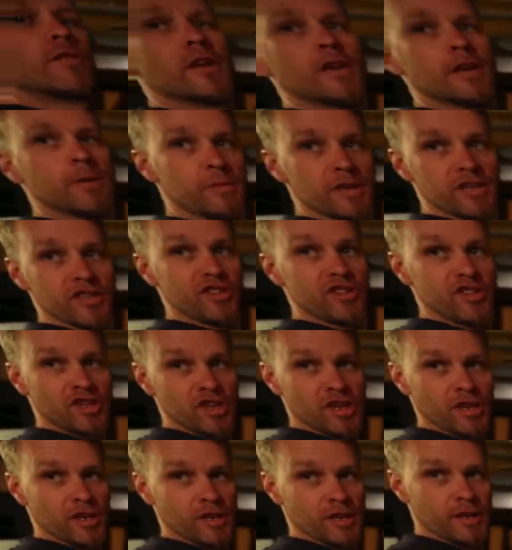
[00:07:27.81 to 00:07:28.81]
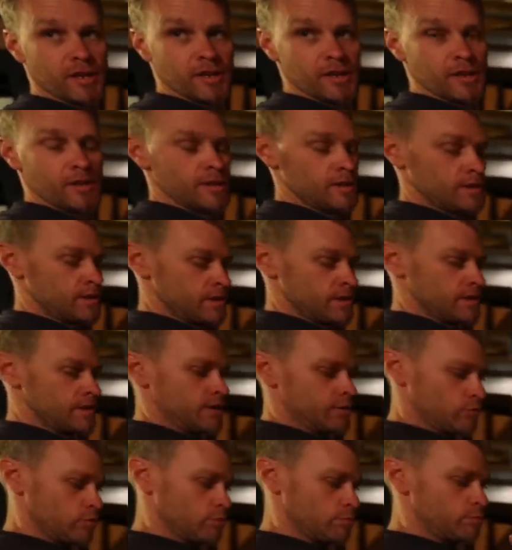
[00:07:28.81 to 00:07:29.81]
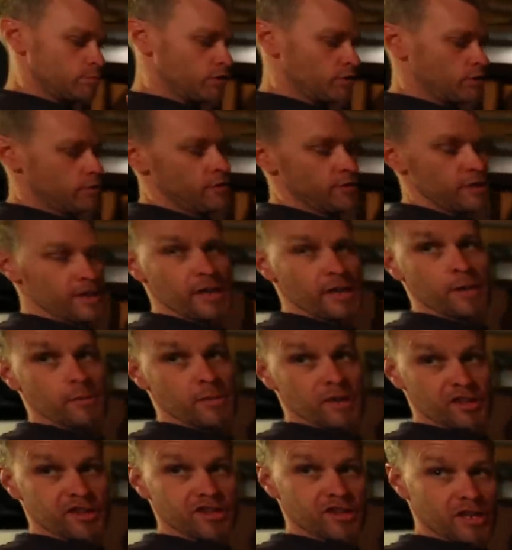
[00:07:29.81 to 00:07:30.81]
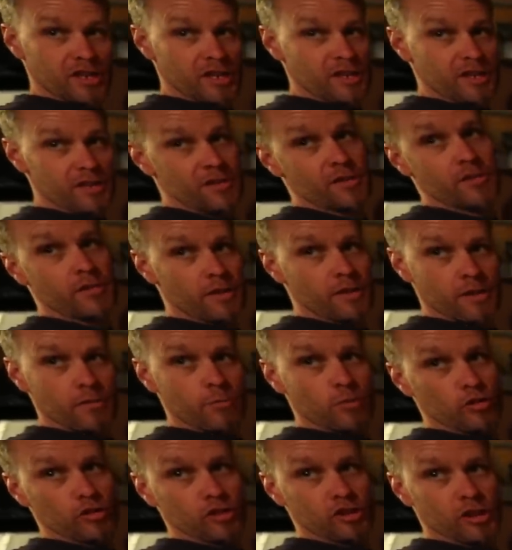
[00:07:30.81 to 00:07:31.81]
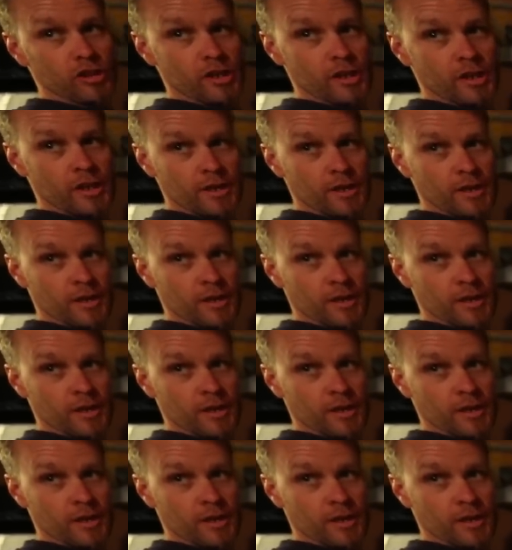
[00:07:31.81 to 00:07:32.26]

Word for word: the image, yep, it will burn the image into the emulsion.